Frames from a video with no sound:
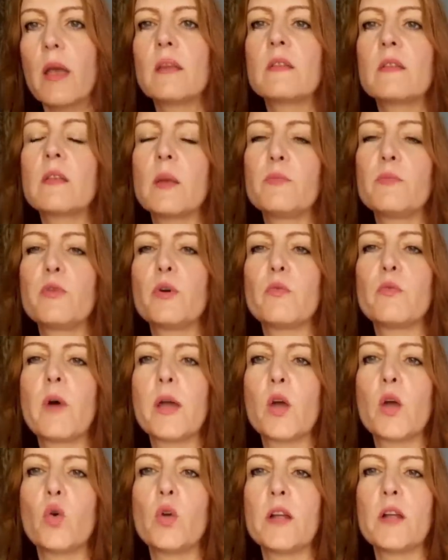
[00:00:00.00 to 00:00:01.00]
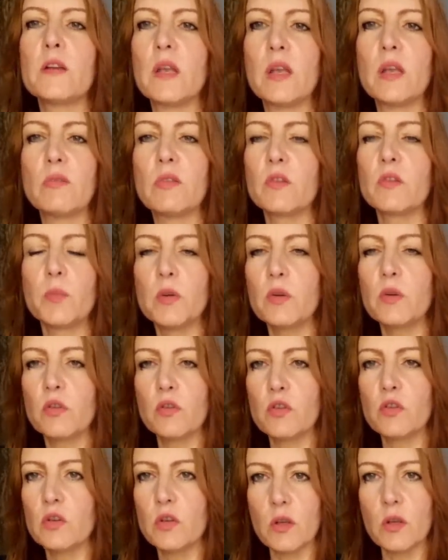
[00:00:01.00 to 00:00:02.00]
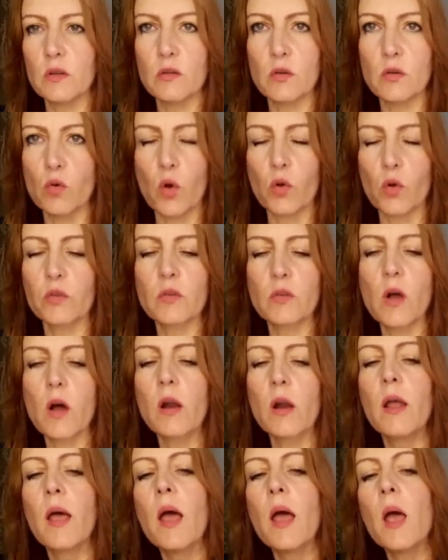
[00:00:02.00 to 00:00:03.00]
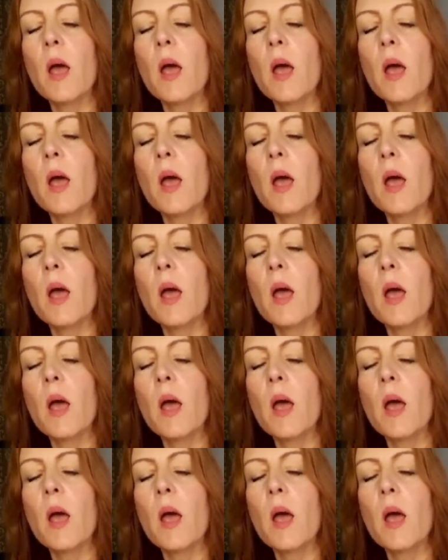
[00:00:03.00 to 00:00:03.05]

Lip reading: except for Viola Davis, because she is a rock star,